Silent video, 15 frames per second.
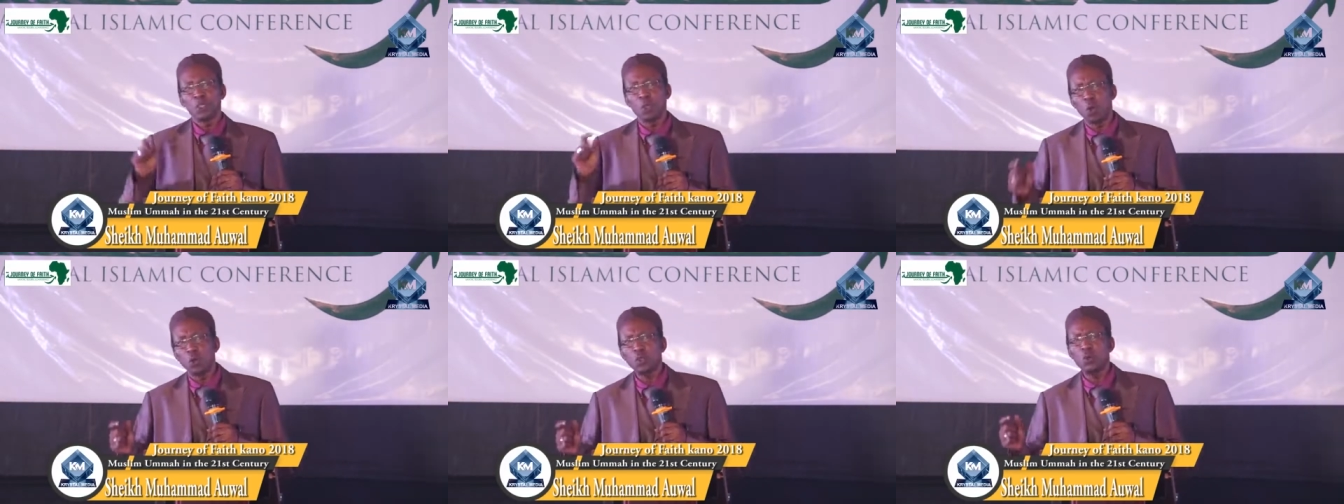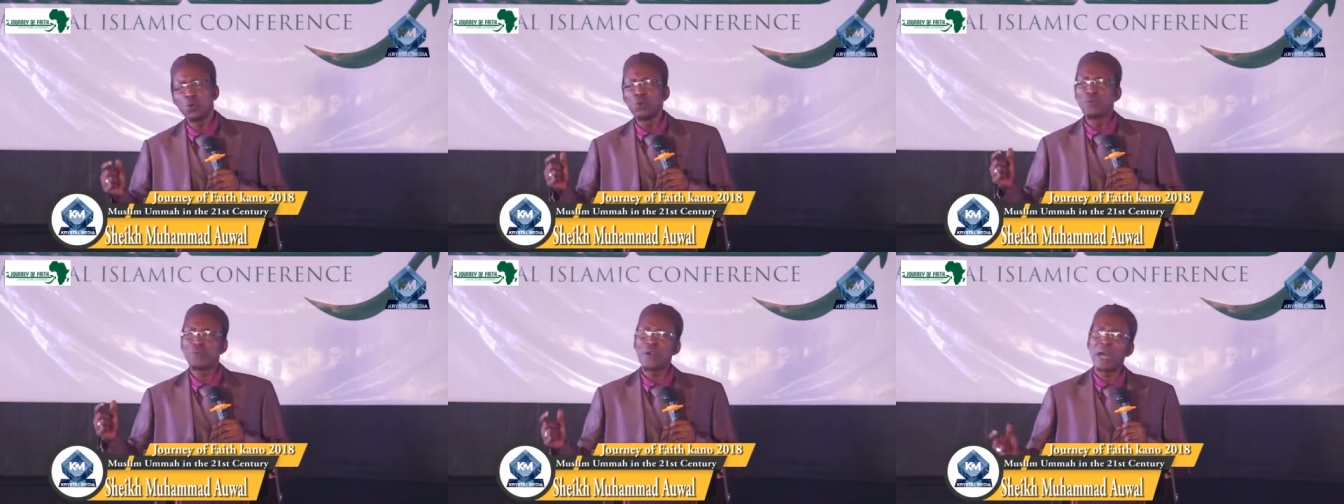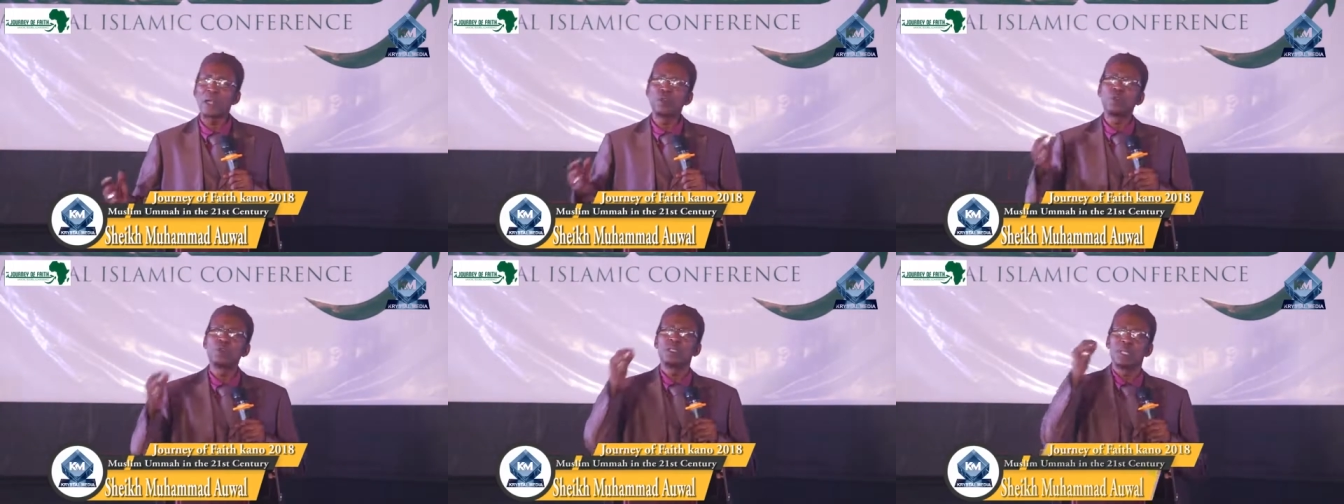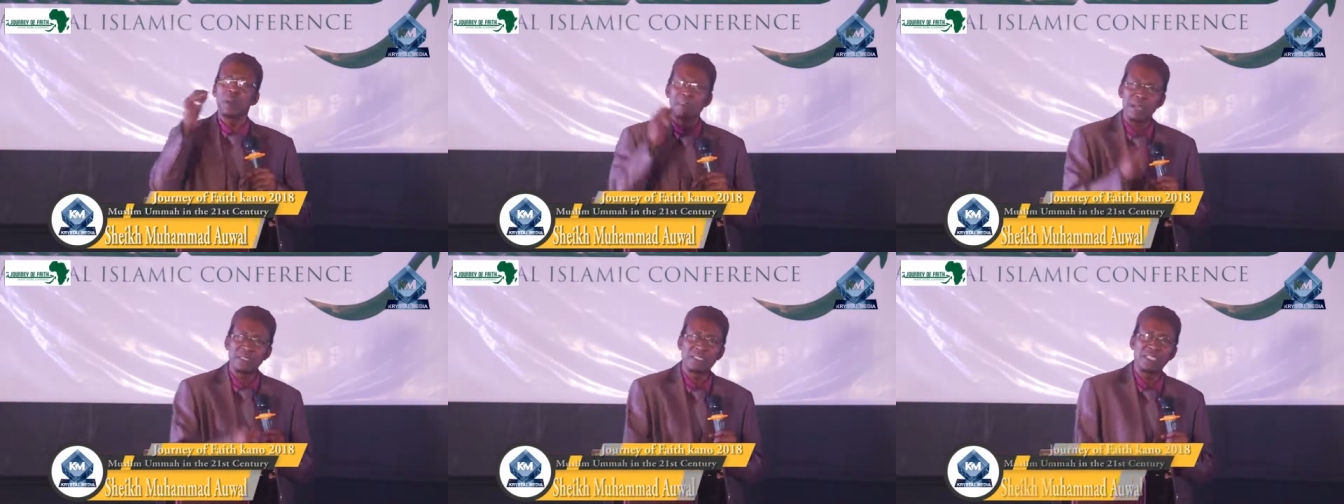those who follow the
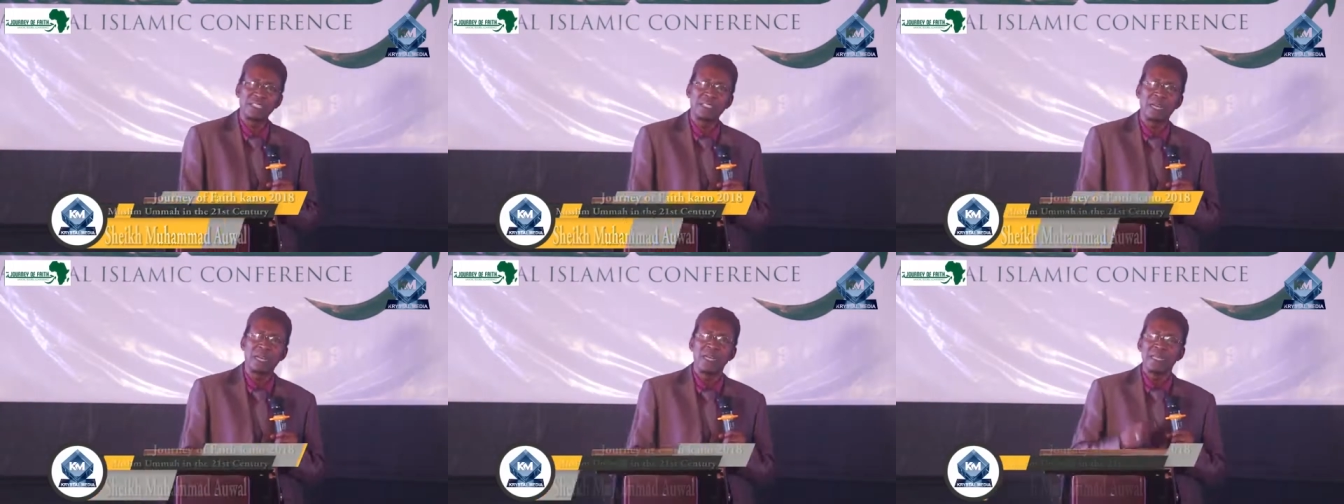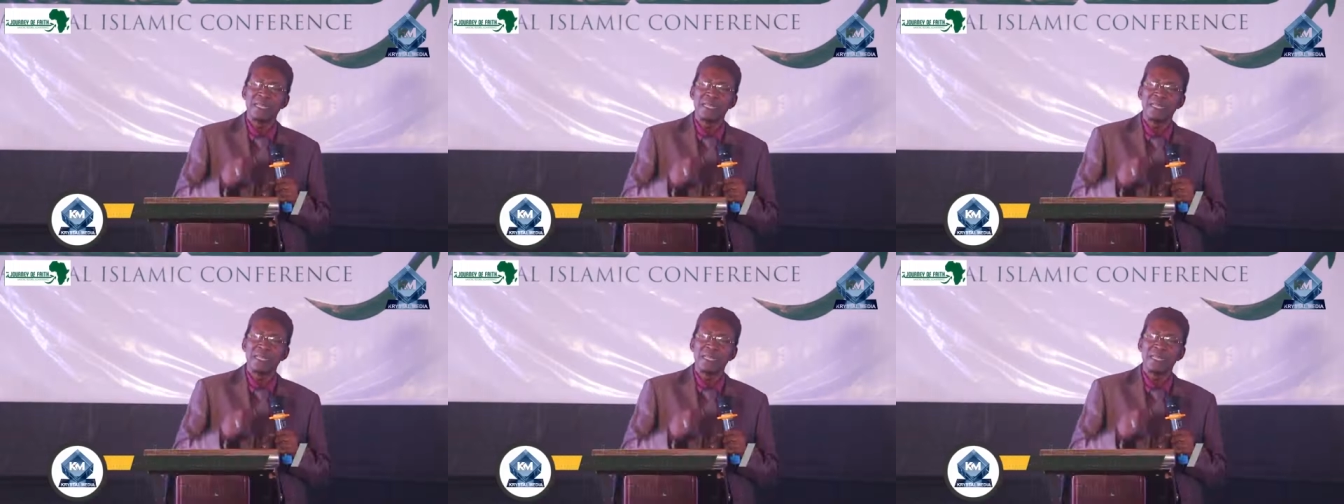messenger